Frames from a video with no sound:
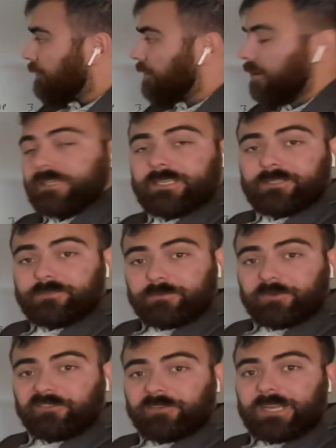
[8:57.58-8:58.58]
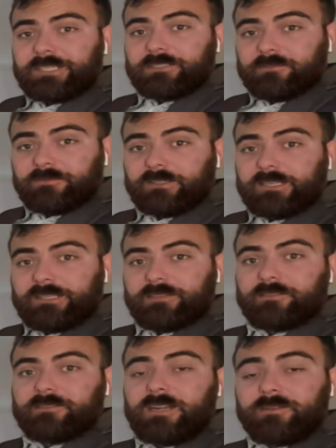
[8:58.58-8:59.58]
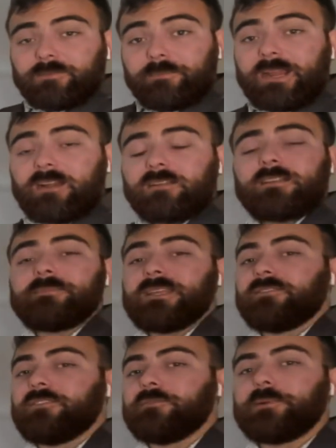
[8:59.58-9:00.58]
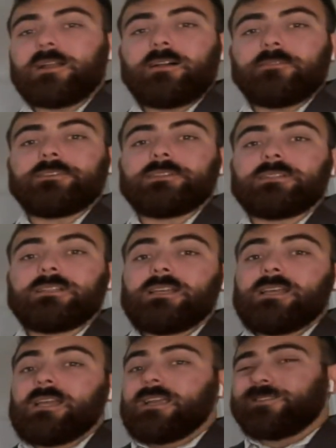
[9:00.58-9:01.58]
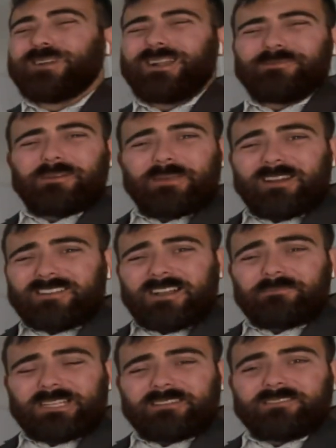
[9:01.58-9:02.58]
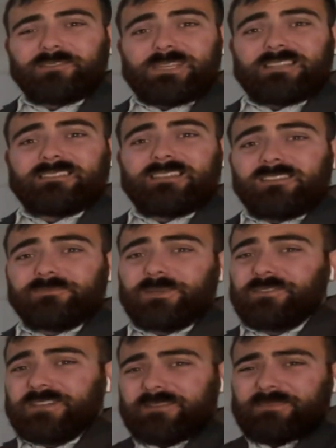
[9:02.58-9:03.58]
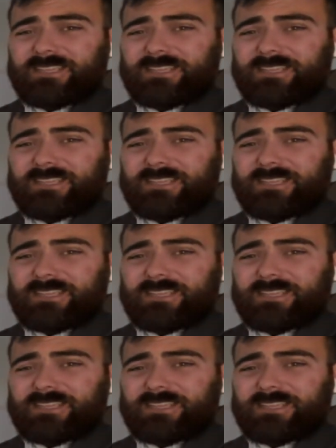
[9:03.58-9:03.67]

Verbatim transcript: talking to a professional for getting your credit repaired can be super helpful. Credit repair companies do exist, but you got to be